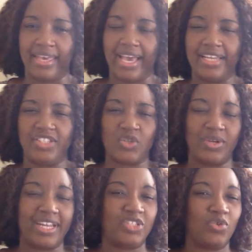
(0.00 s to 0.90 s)
and so
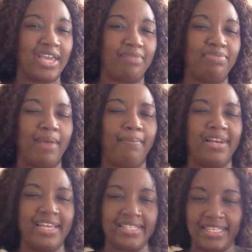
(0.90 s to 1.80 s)
that you can be a
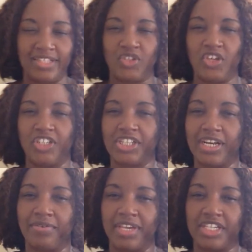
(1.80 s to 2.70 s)
blessing to your
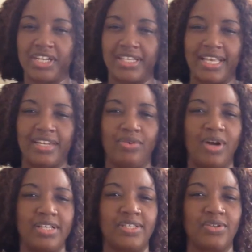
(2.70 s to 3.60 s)
generations and the ones